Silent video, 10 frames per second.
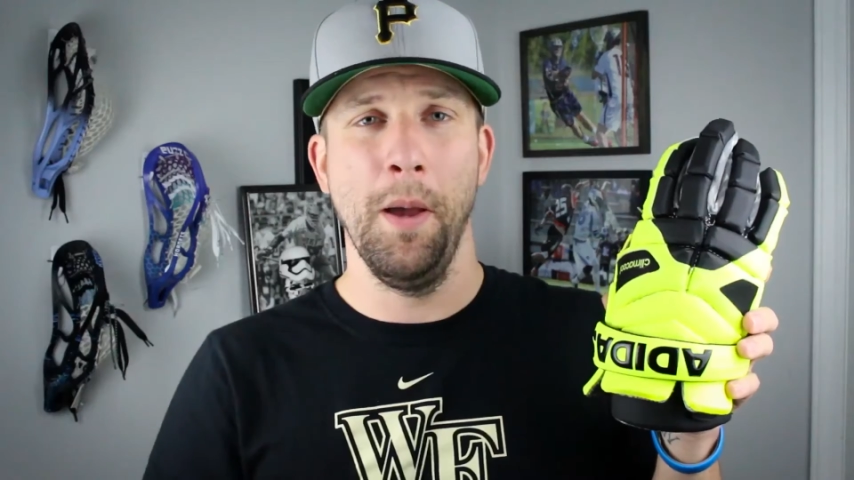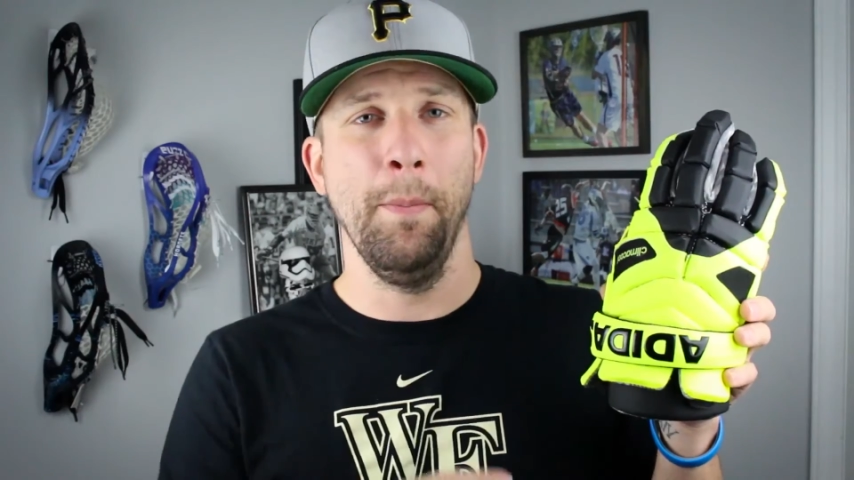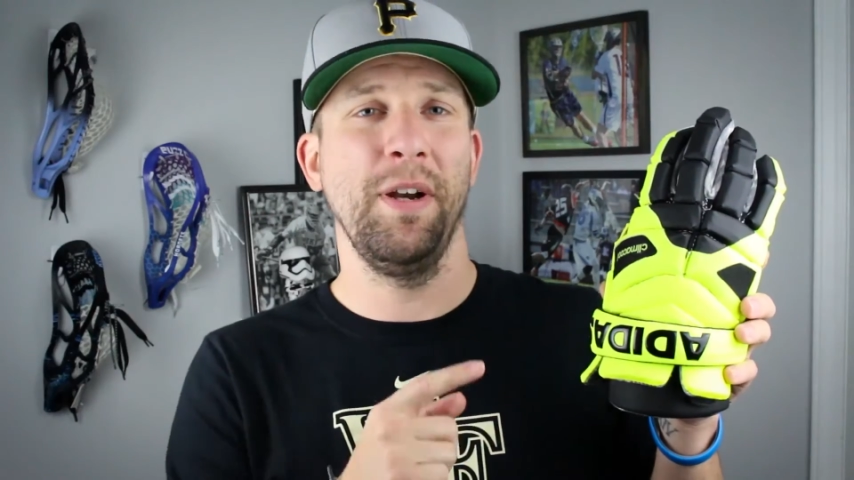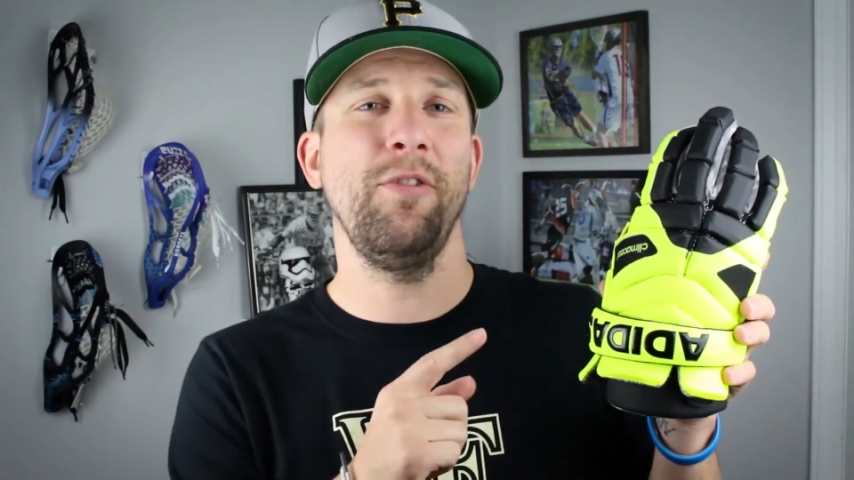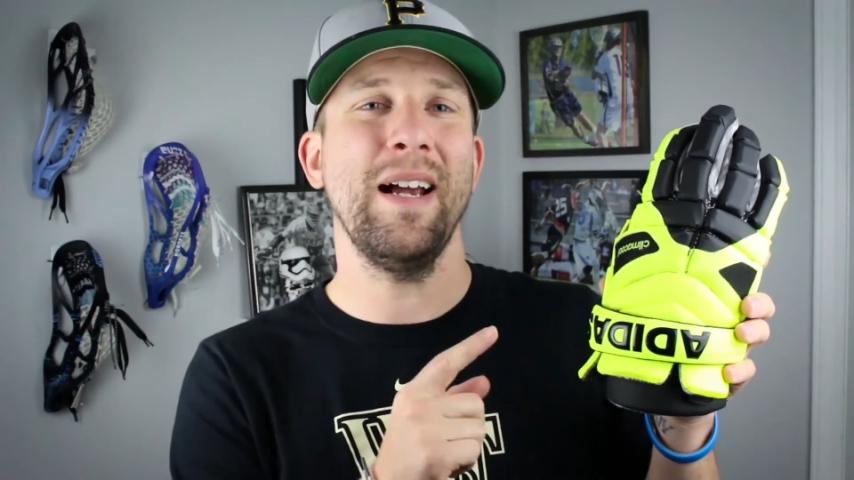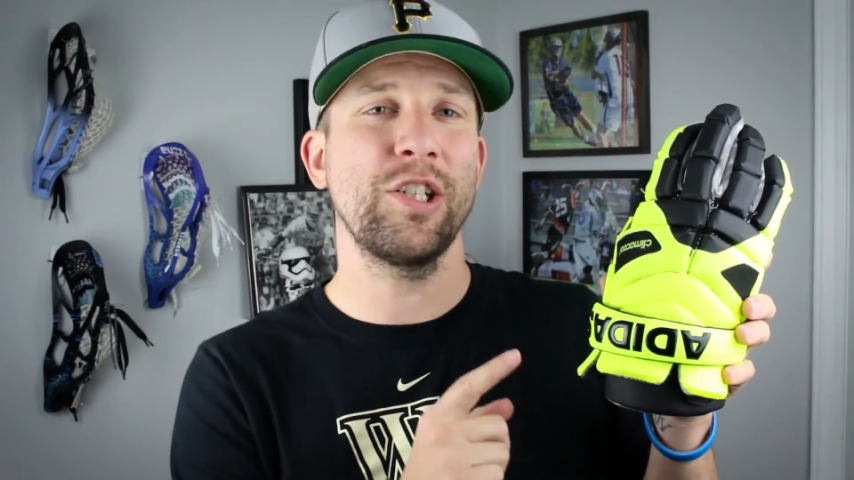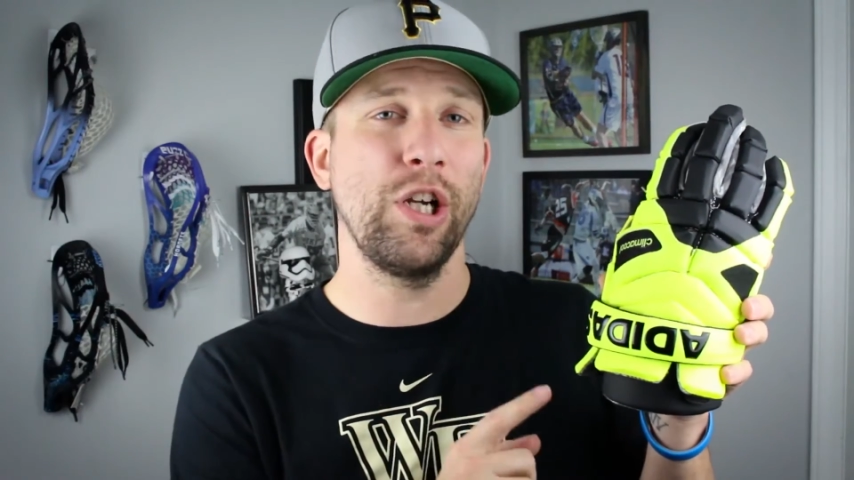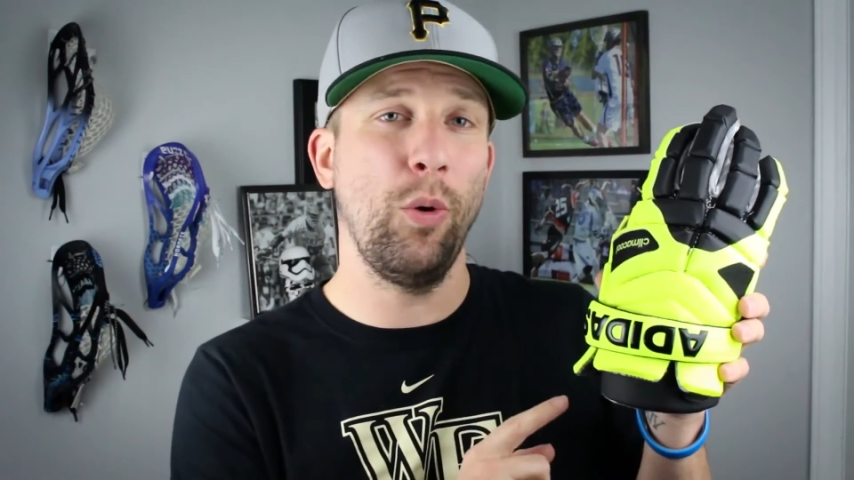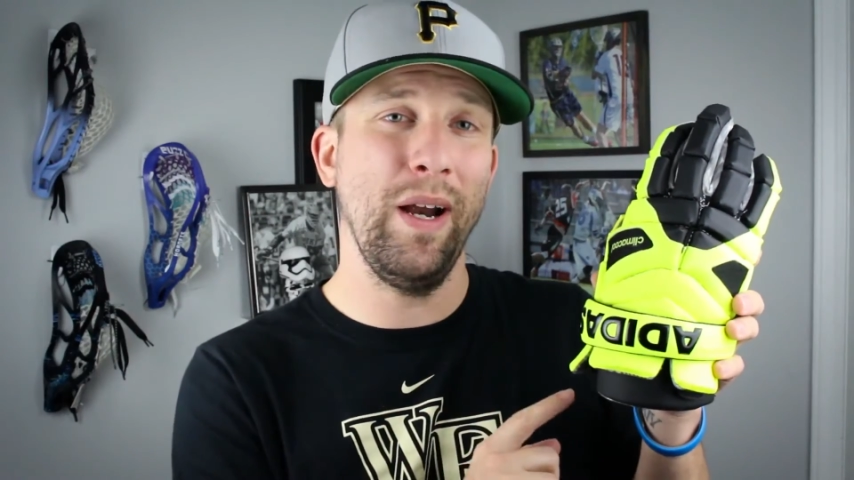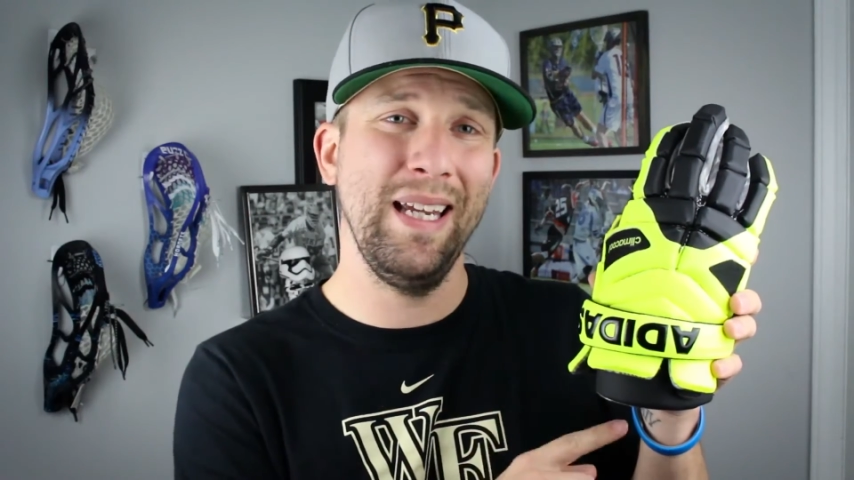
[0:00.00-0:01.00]
But if you
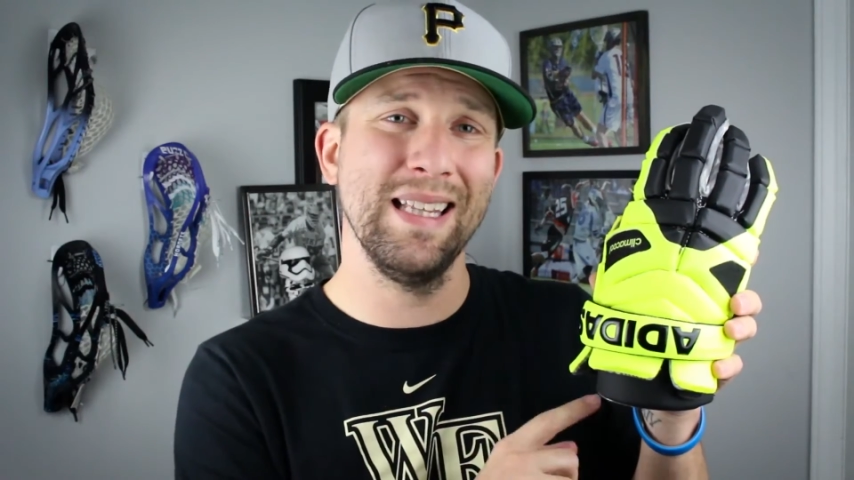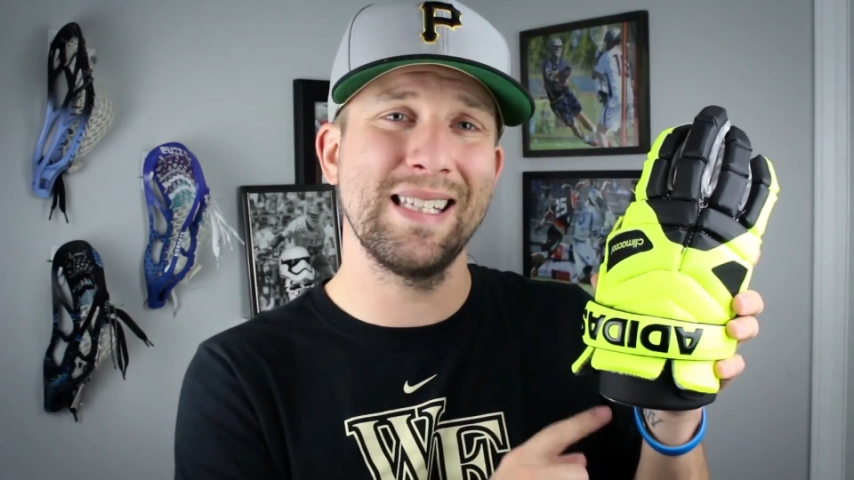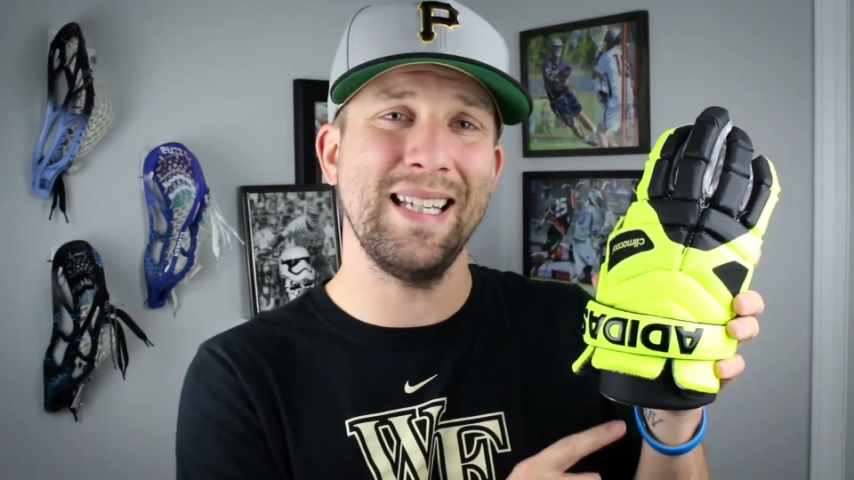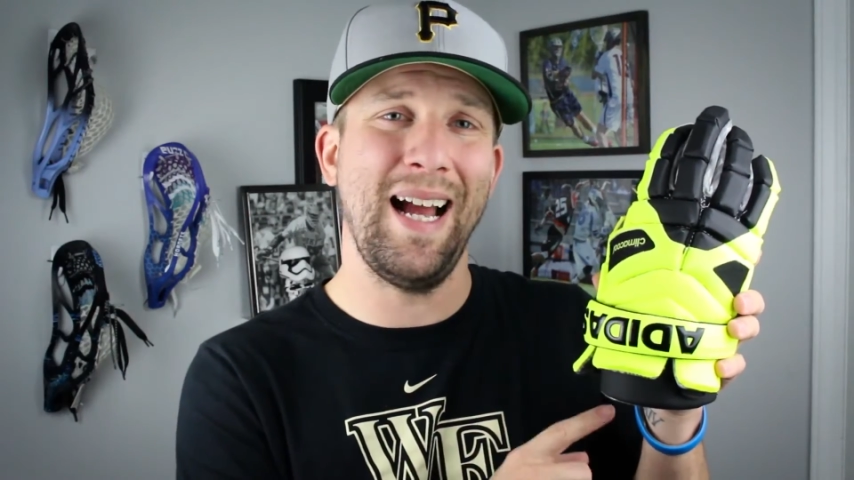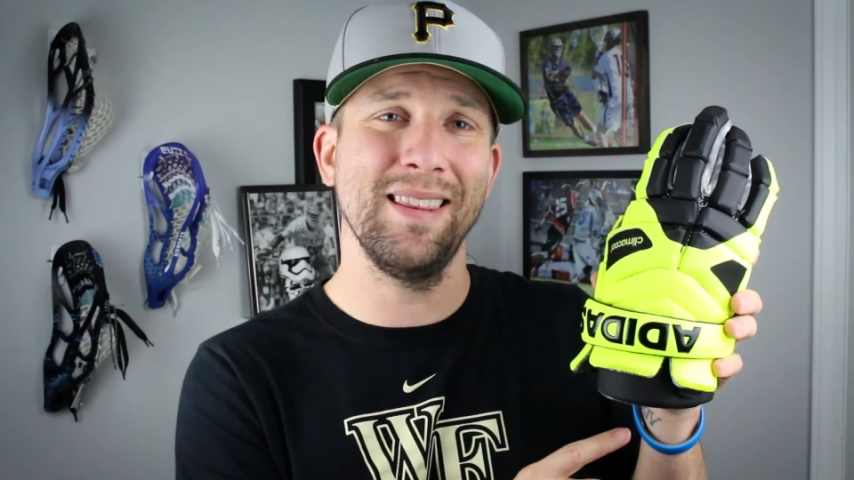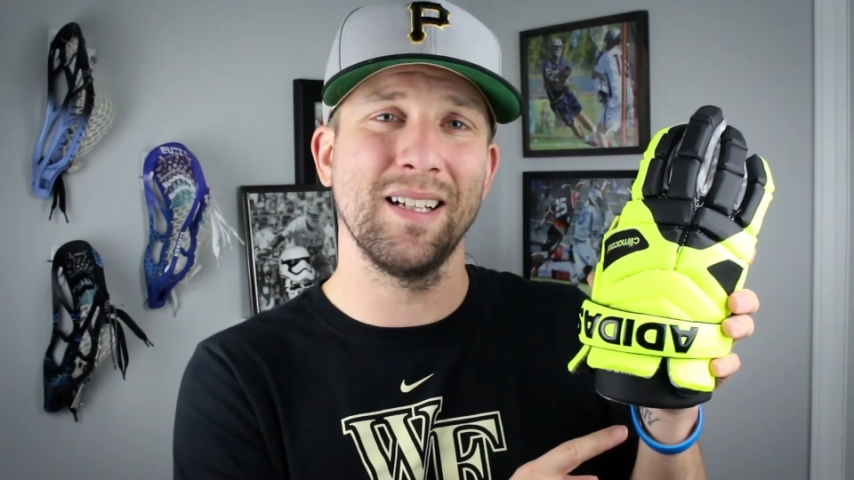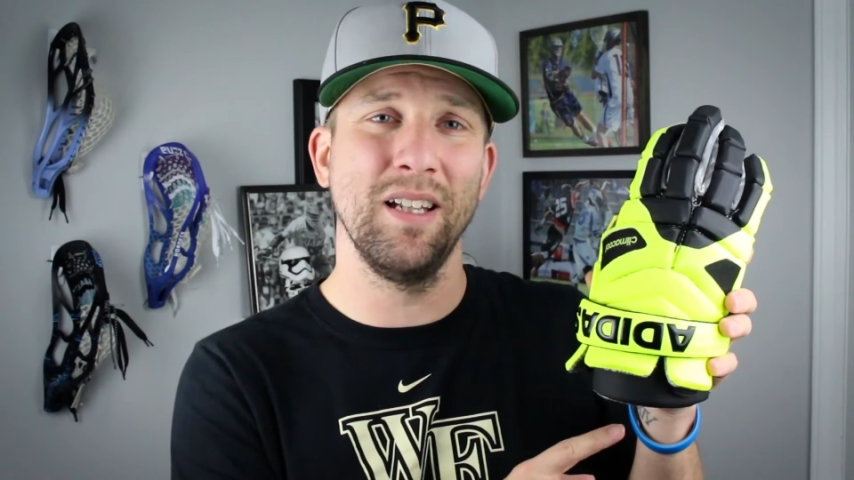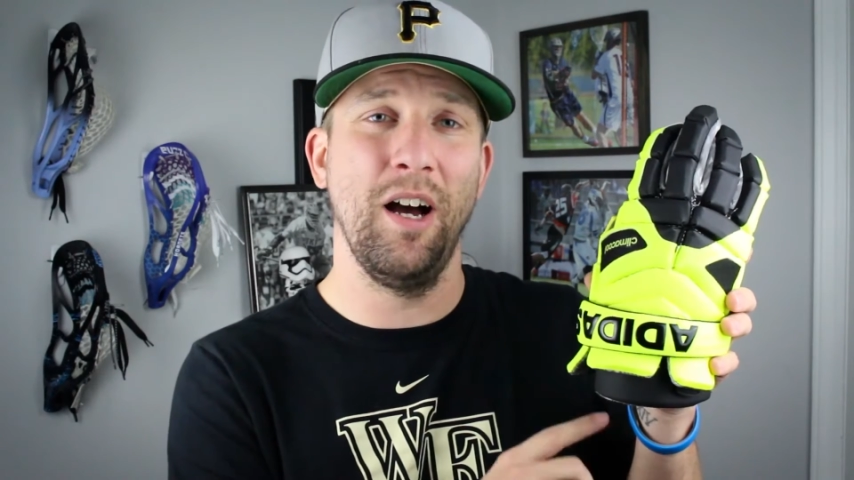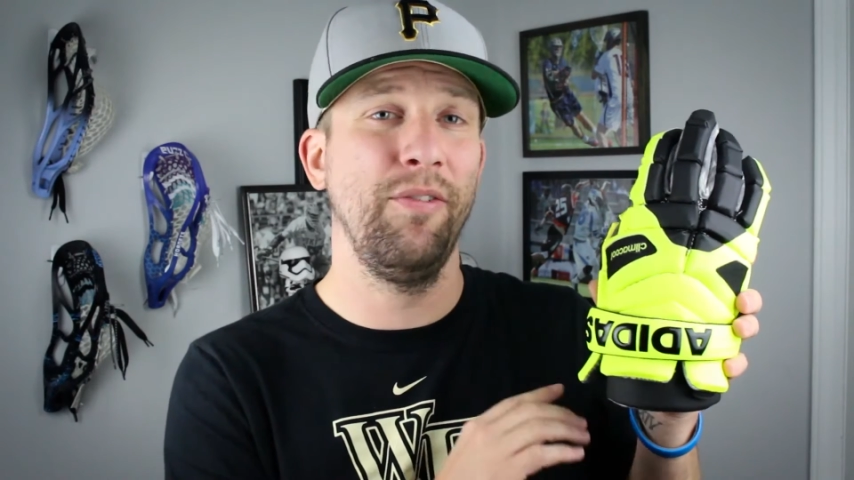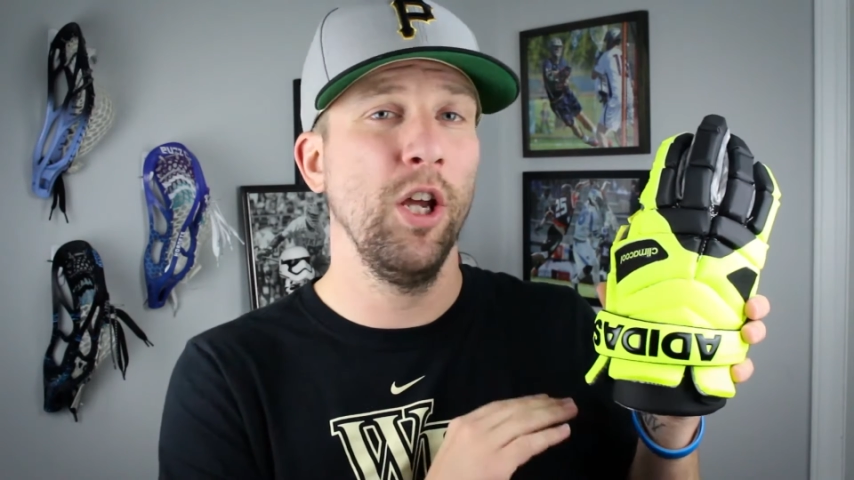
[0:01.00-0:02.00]
actually go inside the
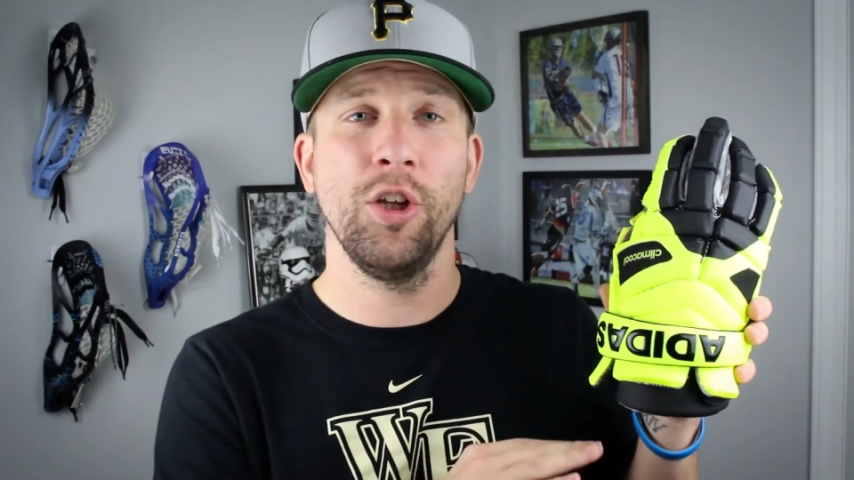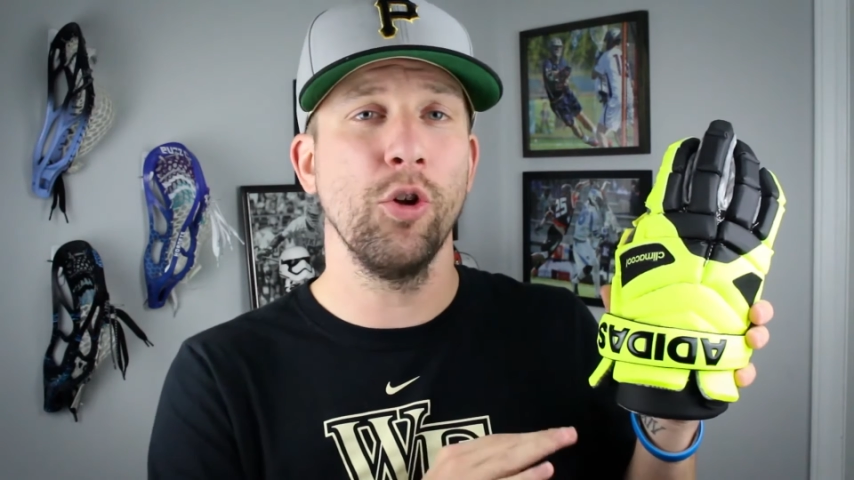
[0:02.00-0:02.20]
glove,